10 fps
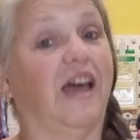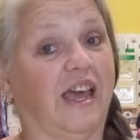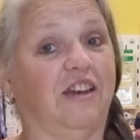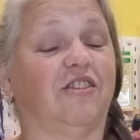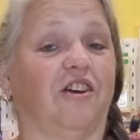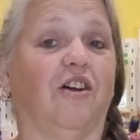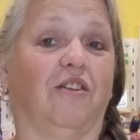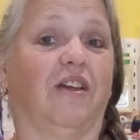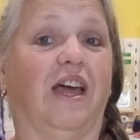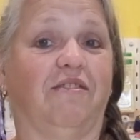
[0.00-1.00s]
and
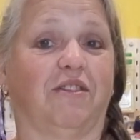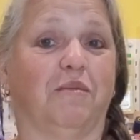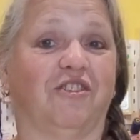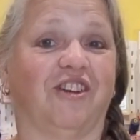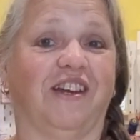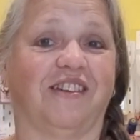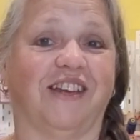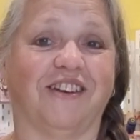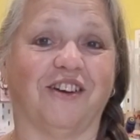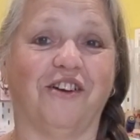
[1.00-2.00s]
I'll have the machine
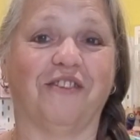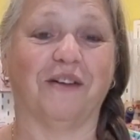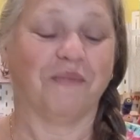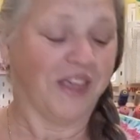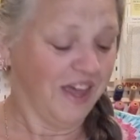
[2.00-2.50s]
sent over.